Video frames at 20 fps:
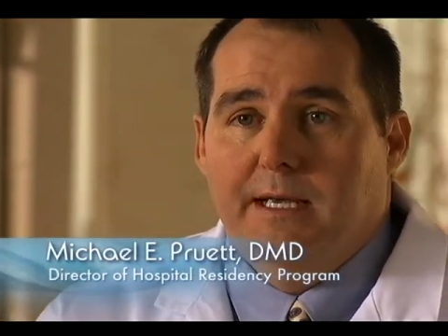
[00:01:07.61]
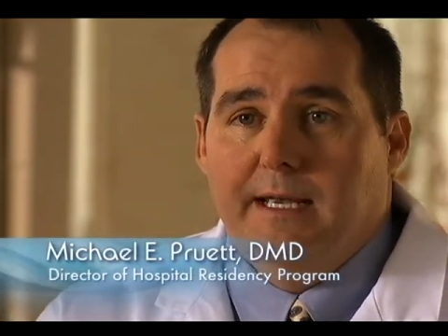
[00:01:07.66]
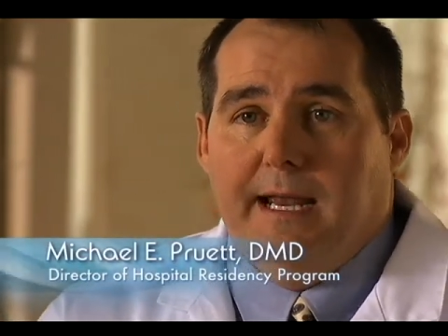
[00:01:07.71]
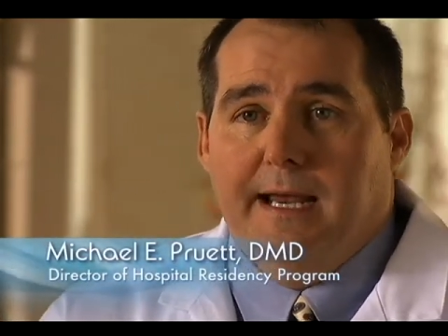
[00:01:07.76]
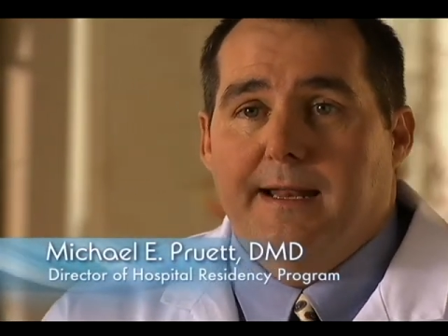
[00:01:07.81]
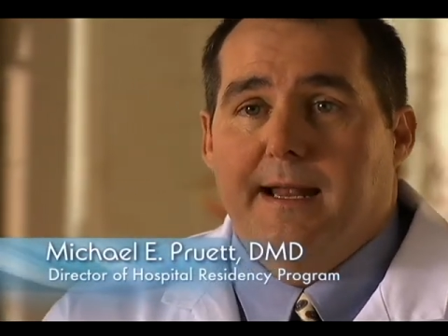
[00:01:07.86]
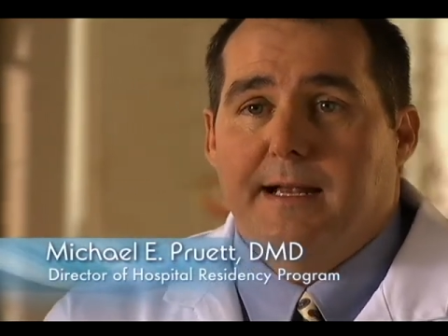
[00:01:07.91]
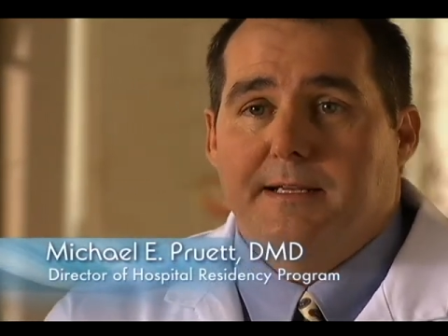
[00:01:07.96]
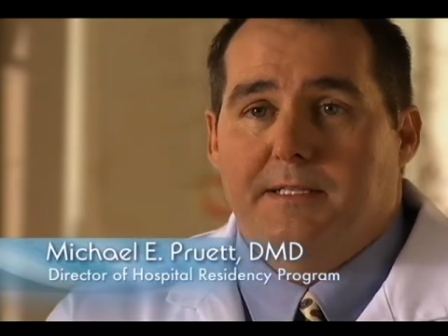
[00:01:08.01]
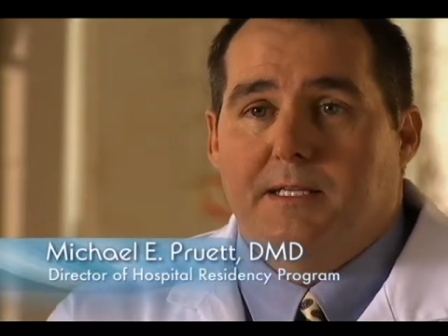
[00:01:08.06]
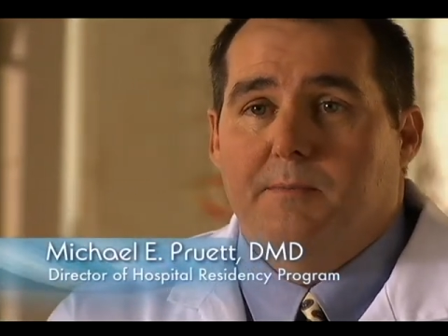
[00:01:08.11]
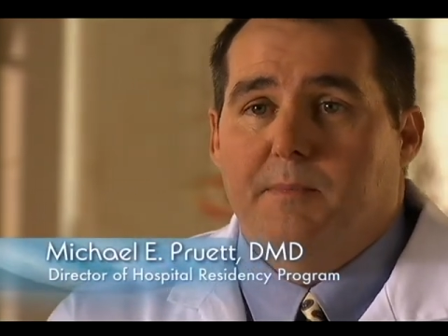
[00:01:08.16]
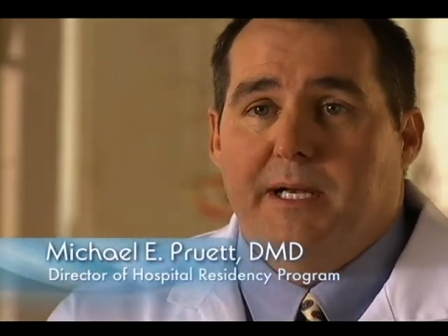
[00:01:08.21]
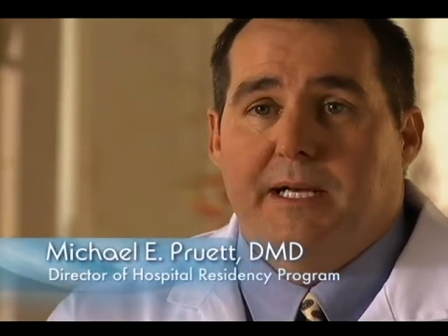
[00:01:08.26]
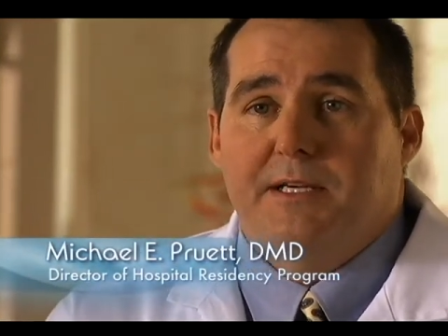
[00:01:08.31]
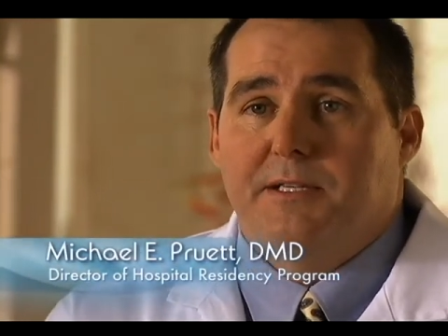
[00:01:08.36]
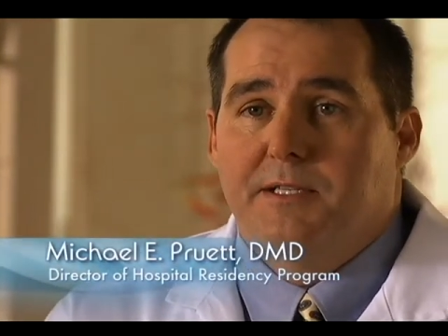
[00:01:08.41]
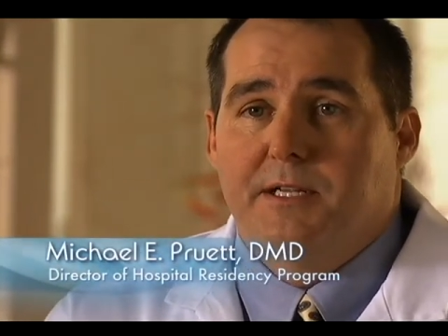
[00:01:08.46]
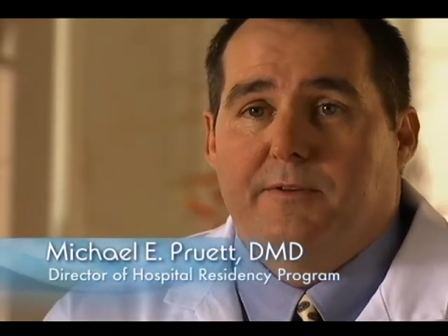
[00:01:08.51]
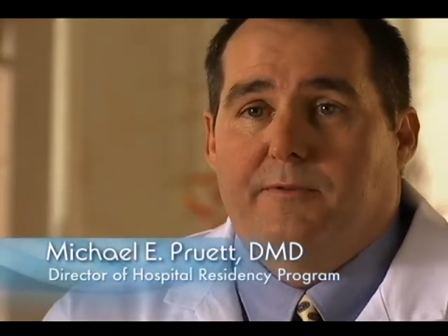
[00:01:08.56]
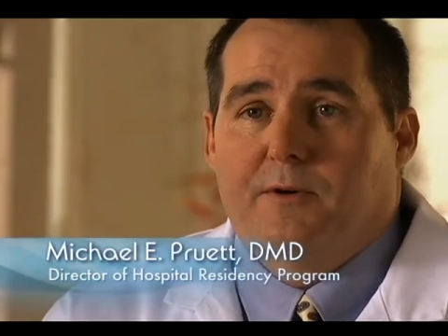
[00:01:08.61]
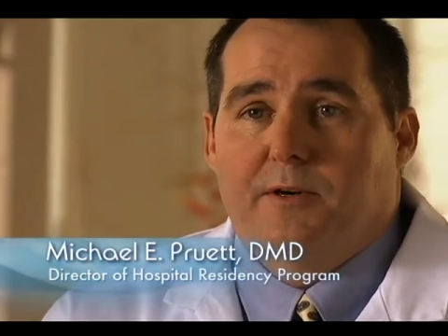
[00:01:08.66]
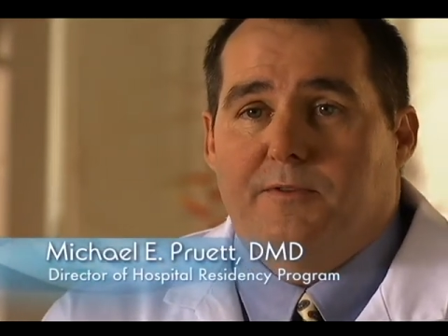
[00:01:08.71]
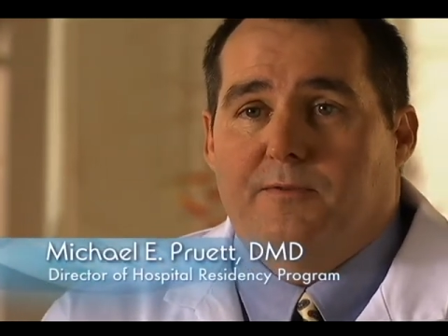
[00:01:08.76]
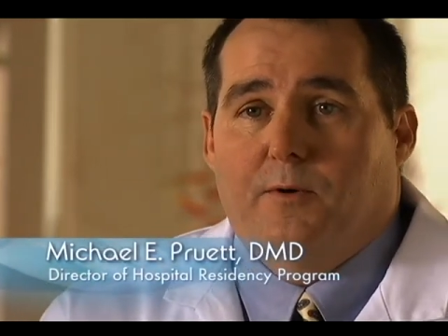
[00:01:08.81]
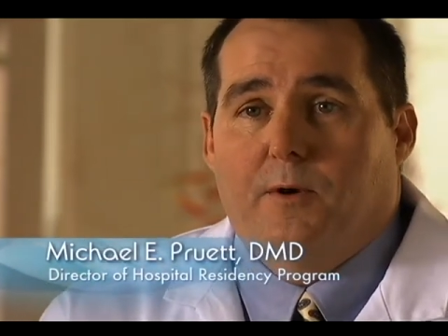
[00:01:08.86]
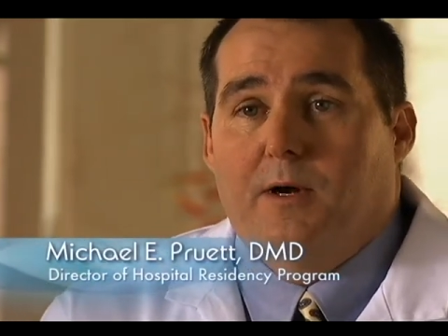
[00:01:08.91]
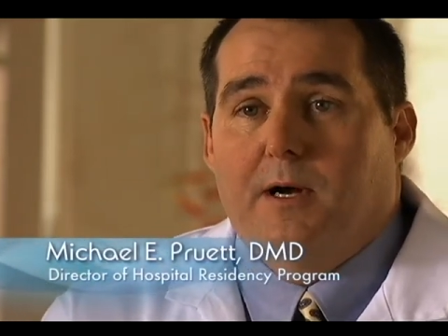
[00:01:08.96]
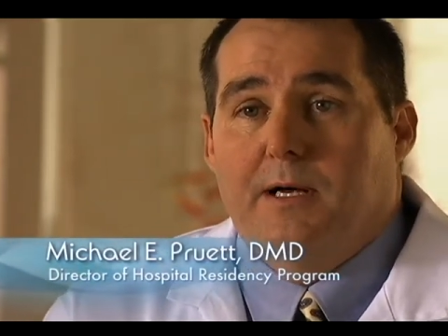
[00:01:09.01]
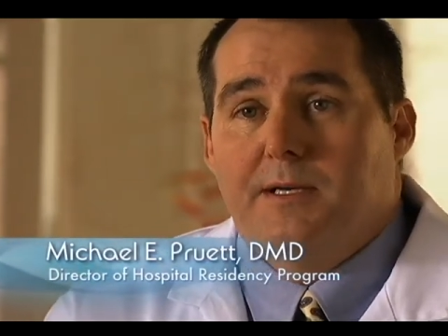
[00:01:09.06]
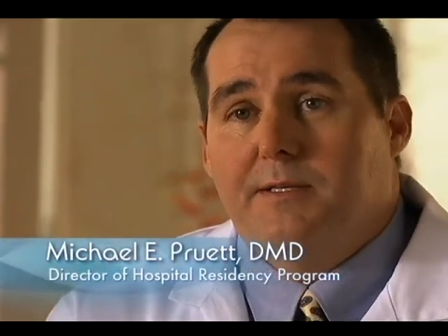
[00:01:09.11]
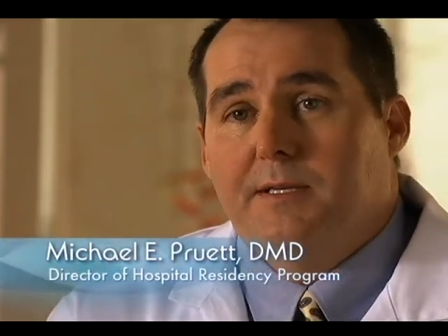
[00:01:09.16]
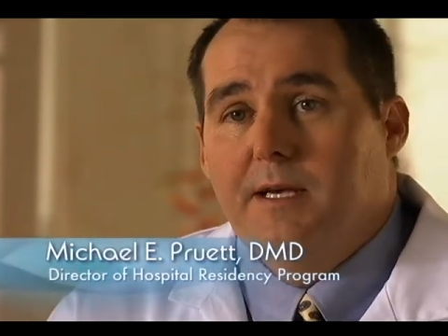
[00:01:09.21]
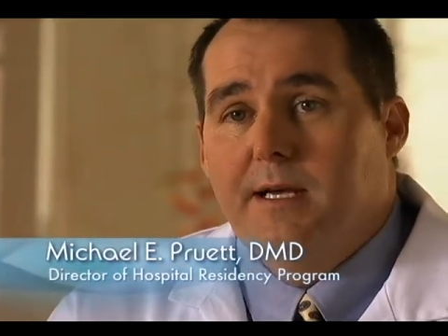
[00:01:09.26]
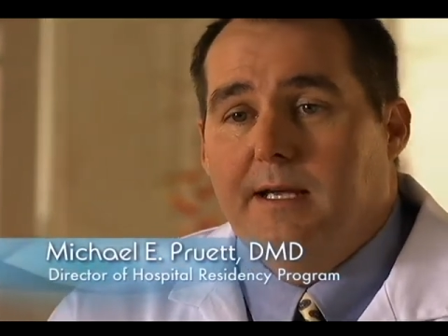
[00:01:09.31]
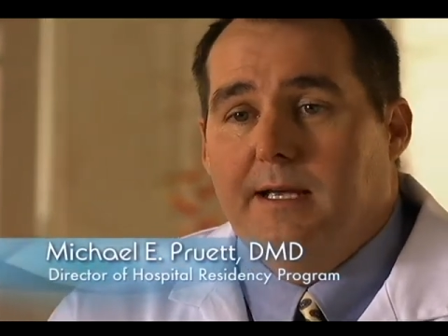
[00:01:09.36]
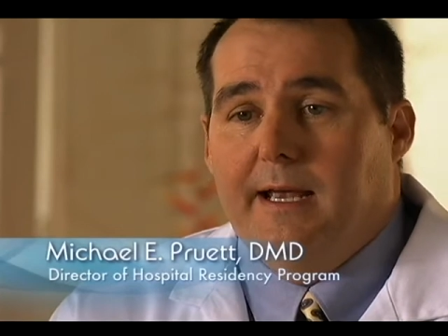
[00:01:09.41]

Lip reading: And that's the biggest difference for us.